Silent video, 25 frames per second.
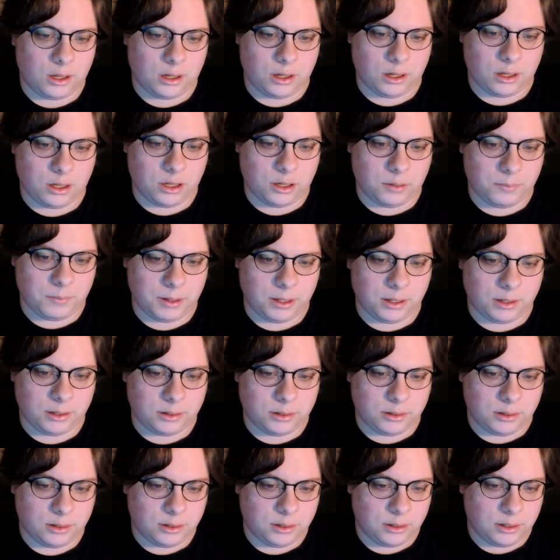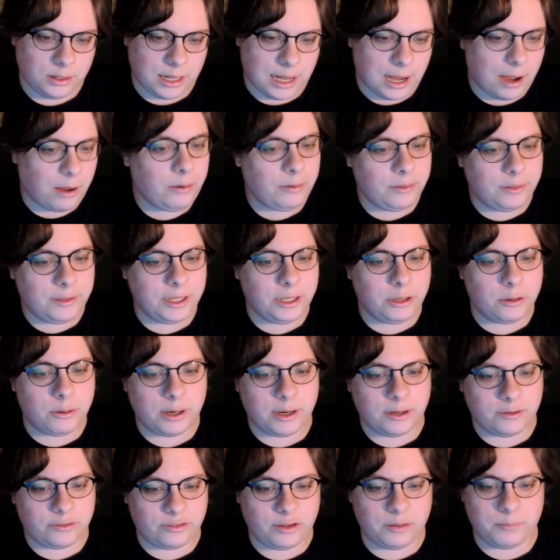Um, how did the
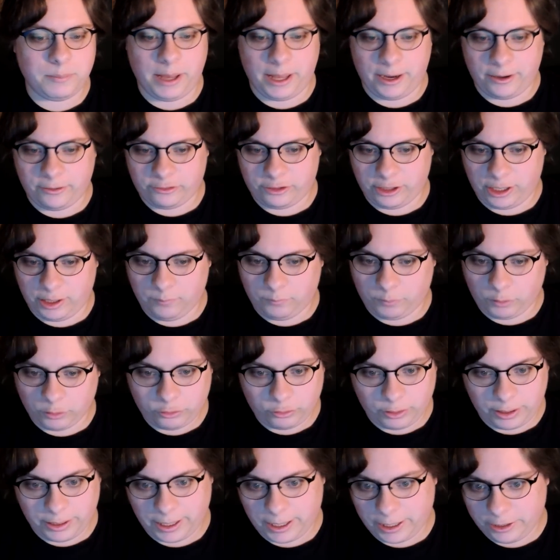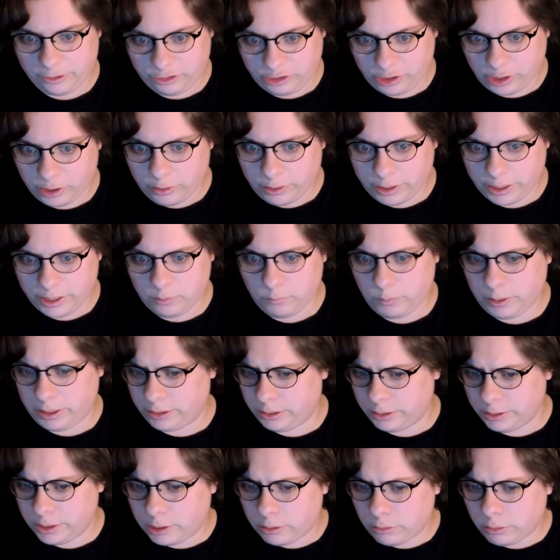UNSC manage to infiltrate High Charity? We
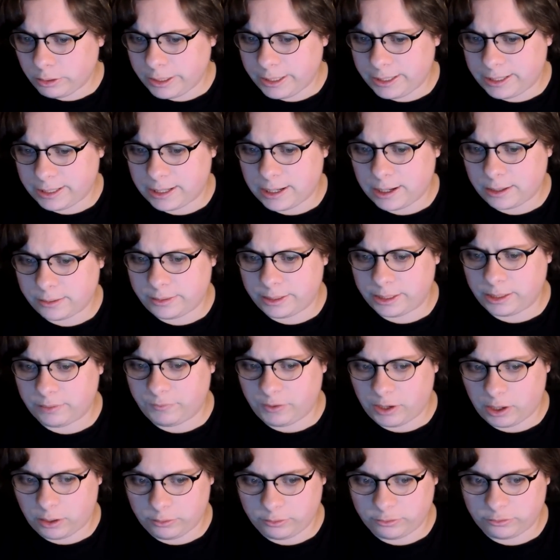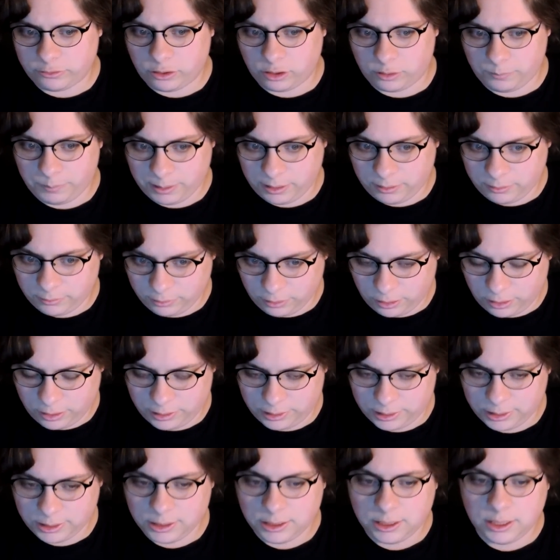literally cannot think of how this could have been
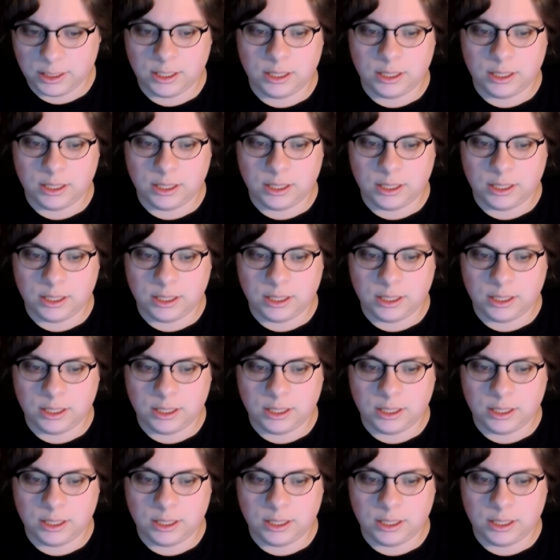done.